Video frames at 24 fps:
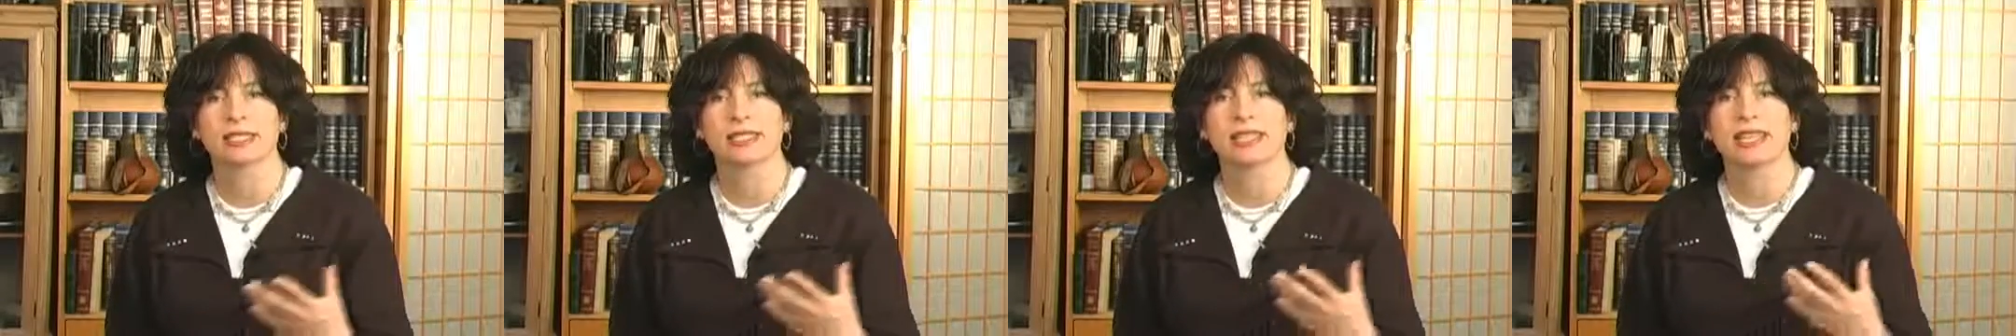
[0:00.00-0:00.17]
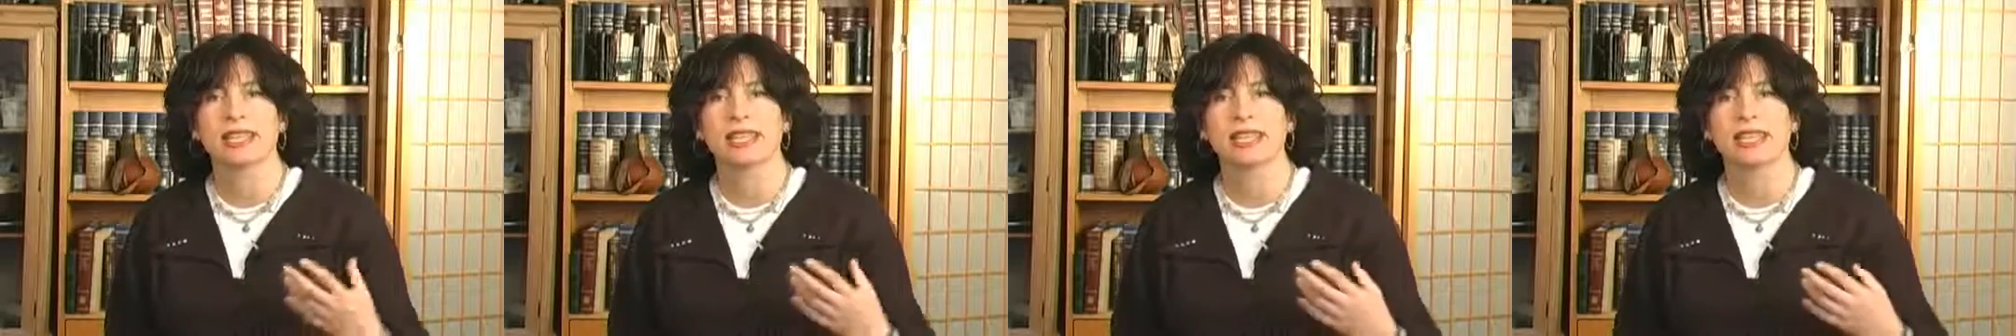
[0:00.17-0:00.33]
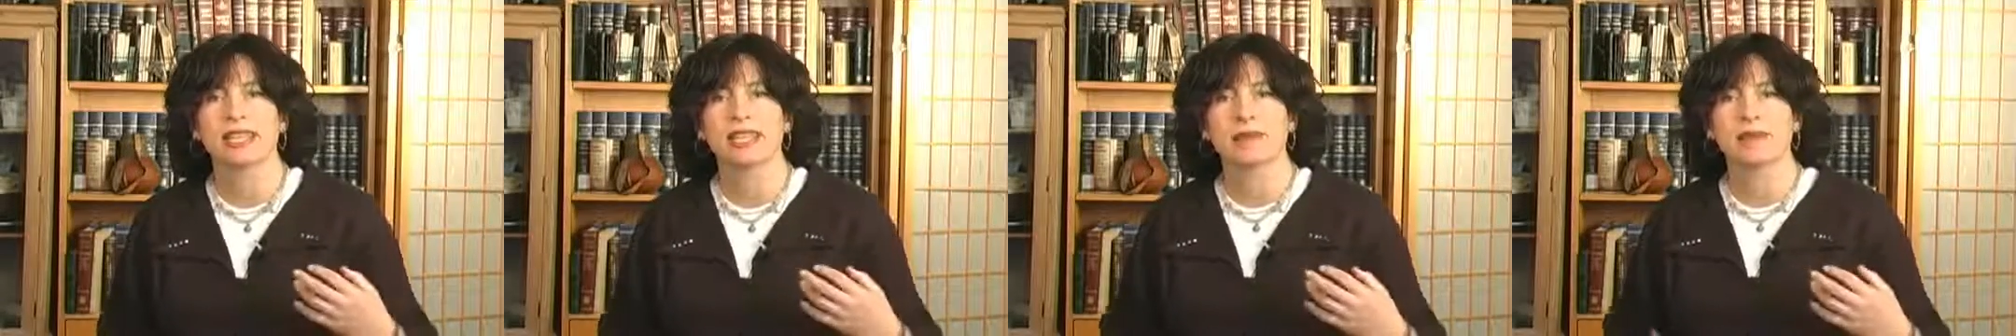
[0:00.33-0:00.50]

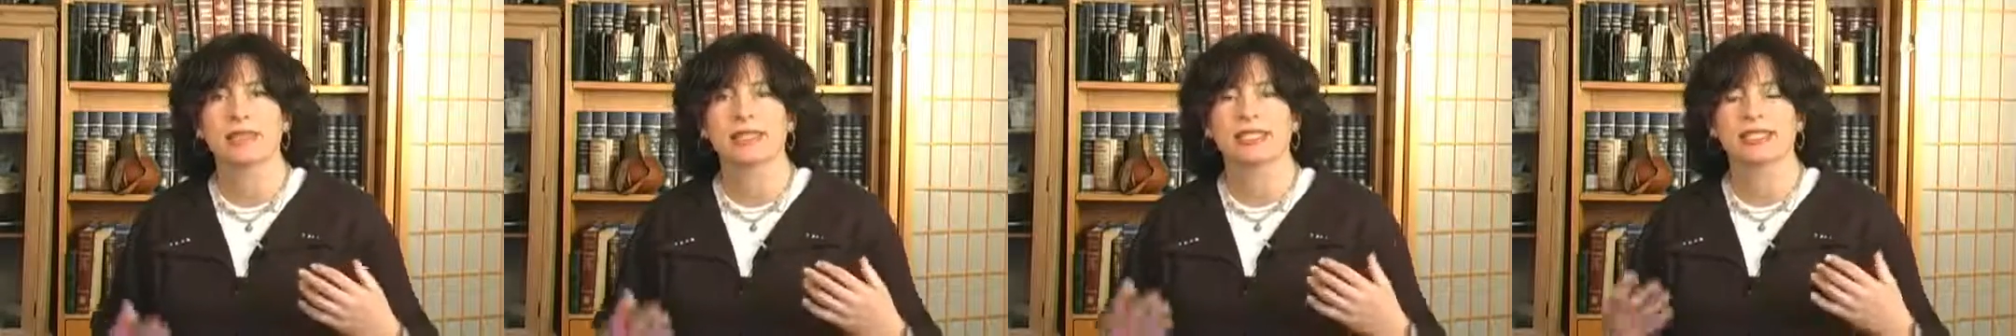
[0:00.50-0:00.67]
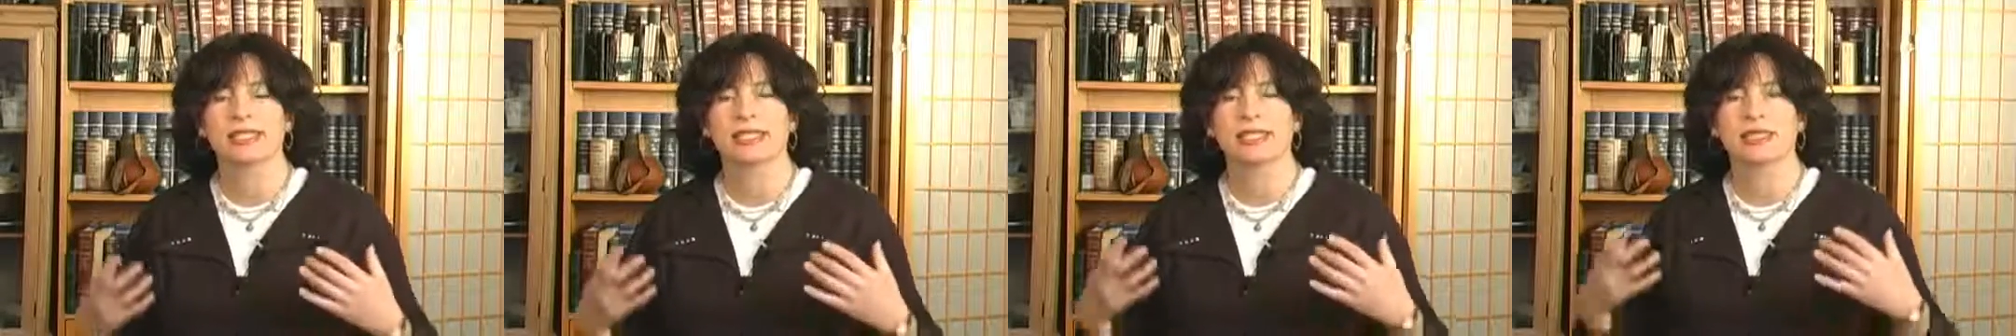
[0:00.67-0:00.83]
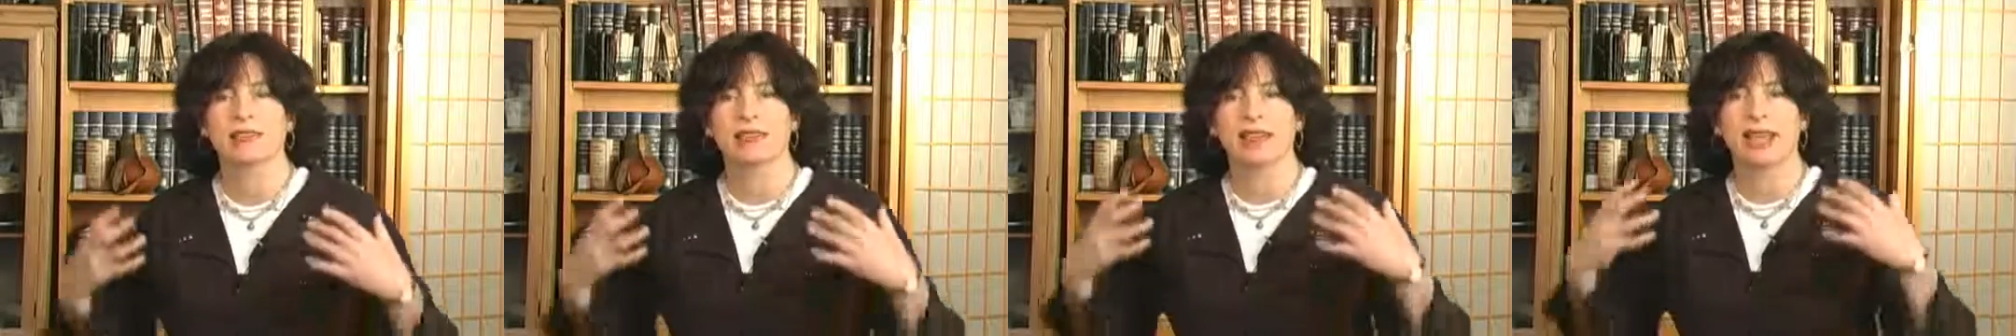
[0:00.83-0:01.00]
taking
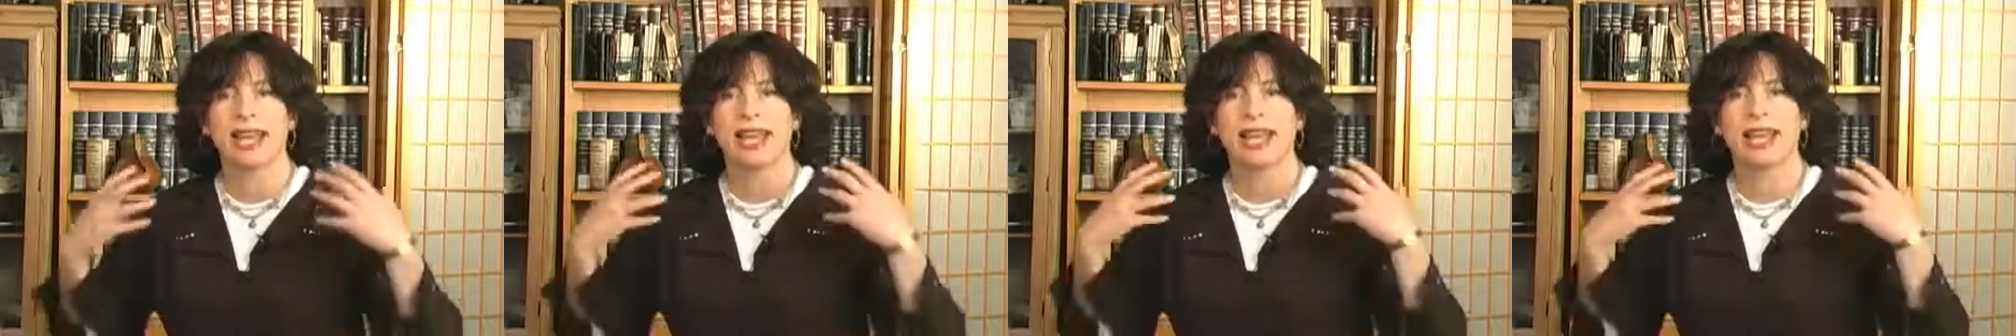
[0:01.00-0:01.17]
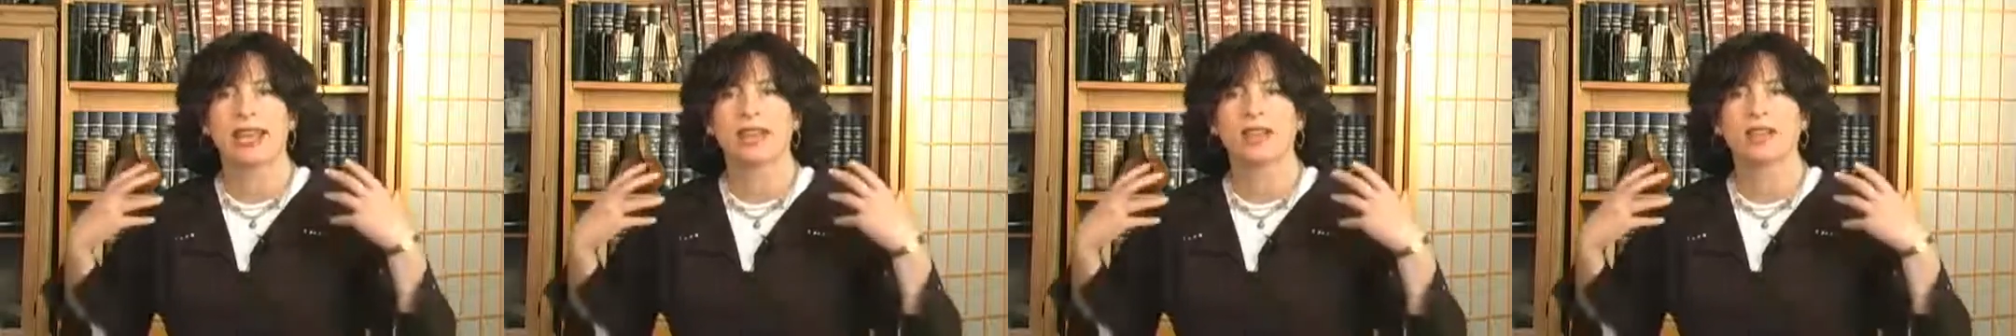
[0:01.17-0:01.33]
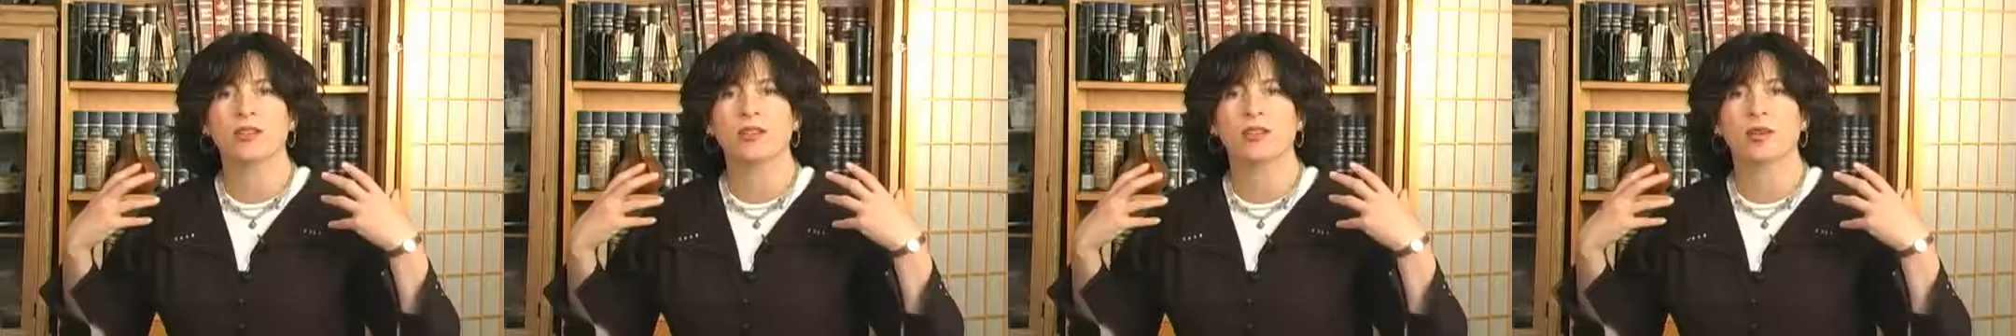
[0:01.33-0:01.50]
myself
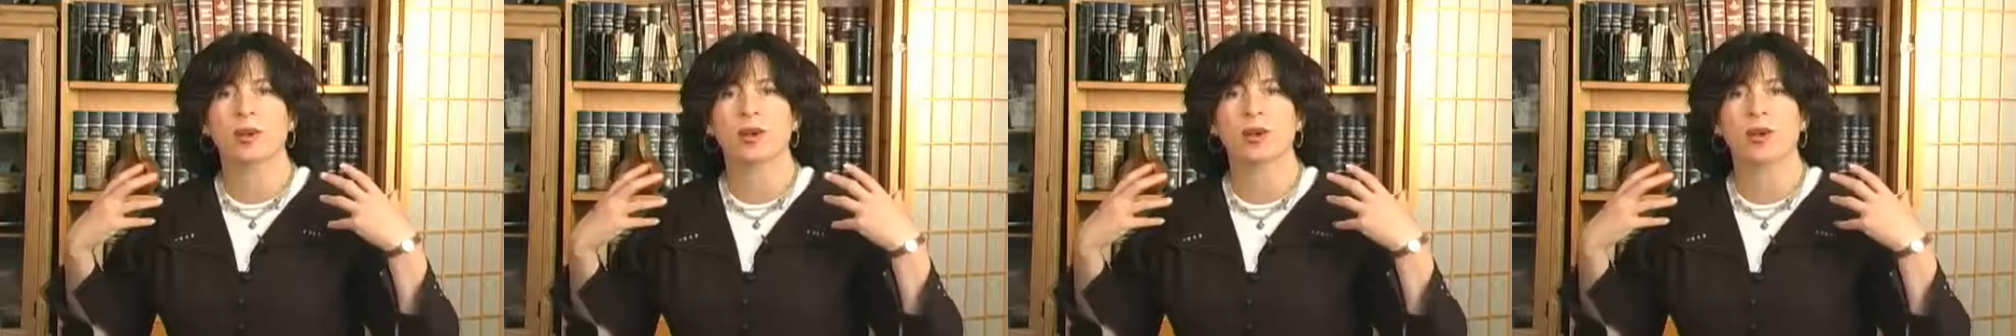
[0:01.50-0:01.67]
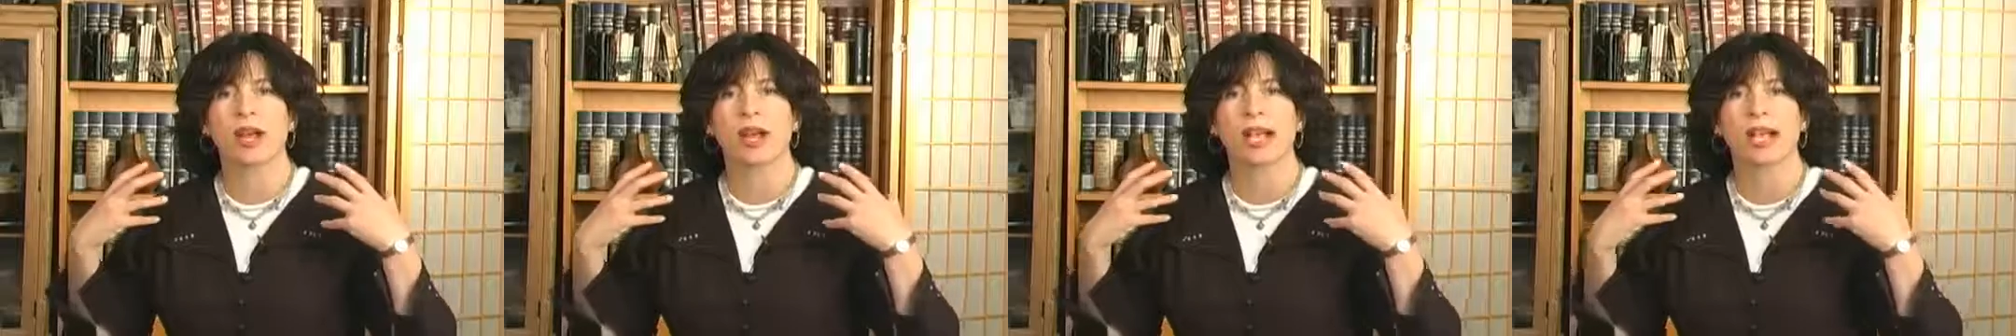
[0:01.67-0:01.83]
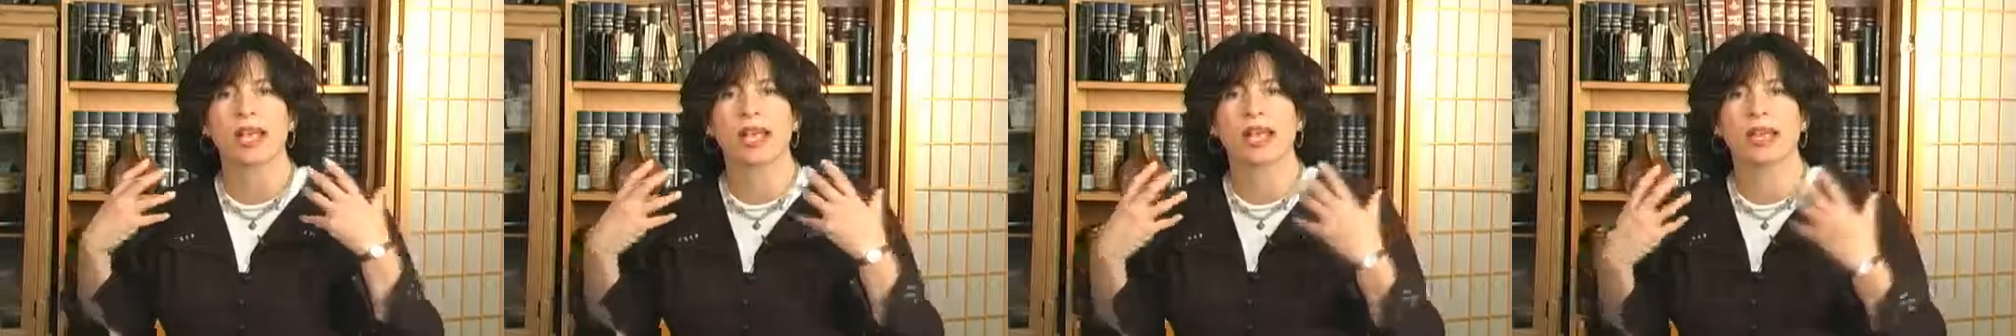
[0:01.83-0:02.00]
out of
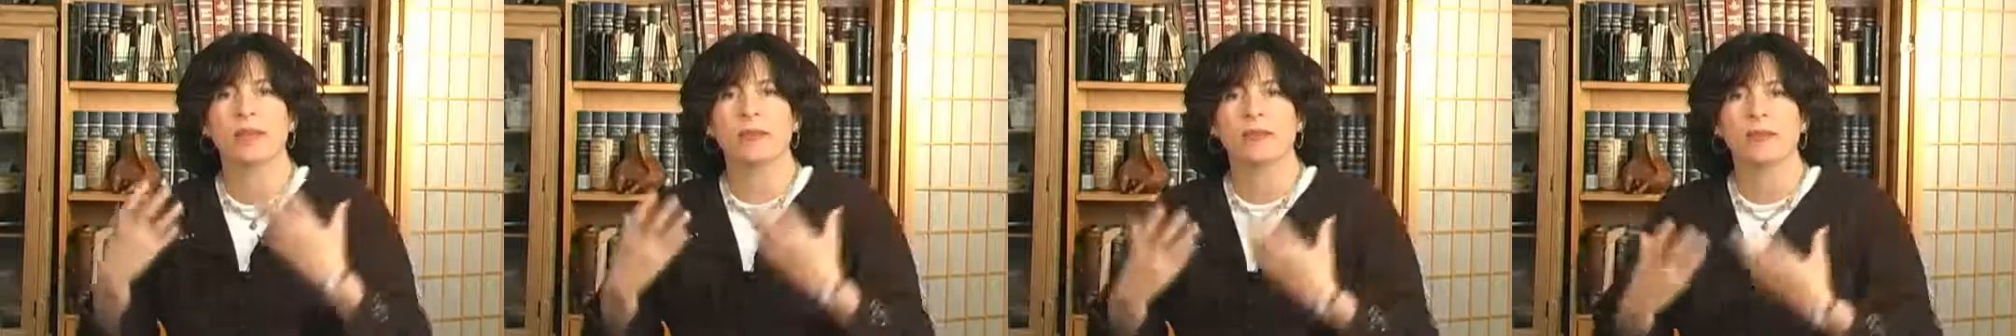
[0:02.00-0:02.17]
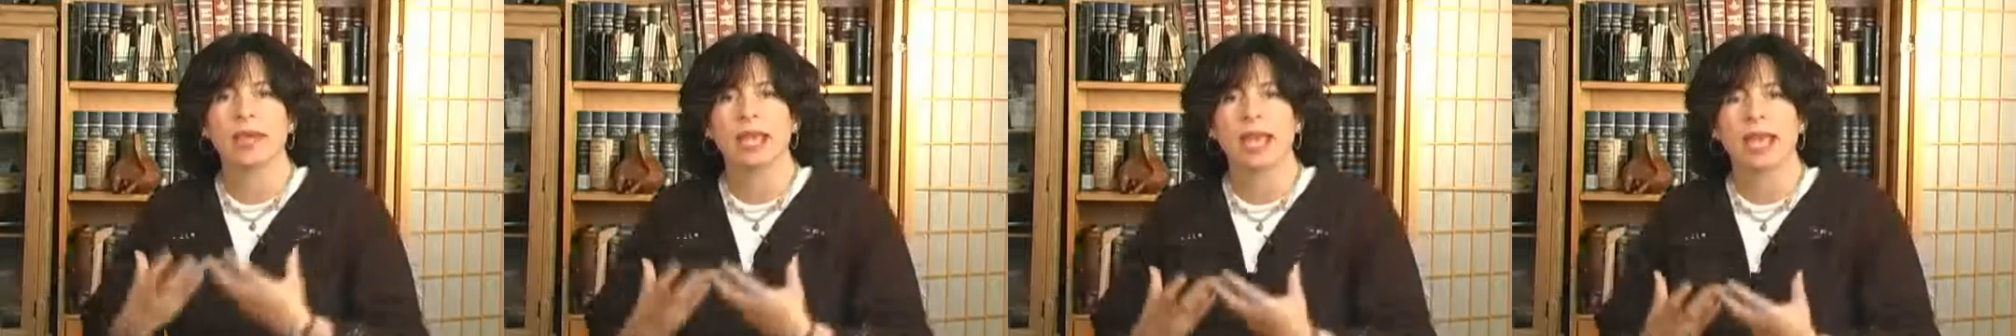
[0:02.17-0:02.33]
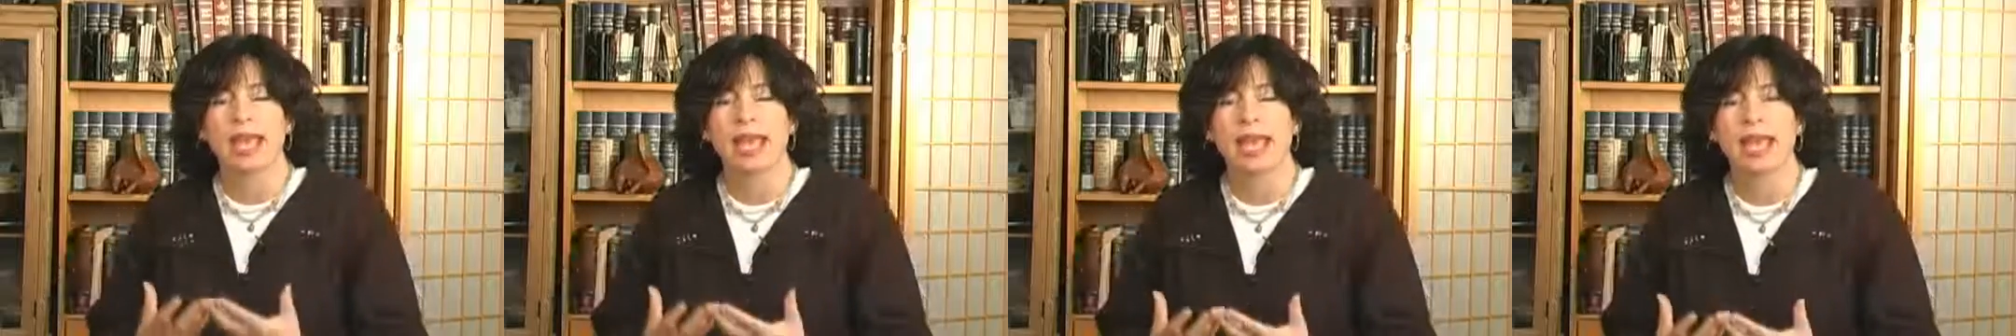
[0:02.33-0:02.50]
where I am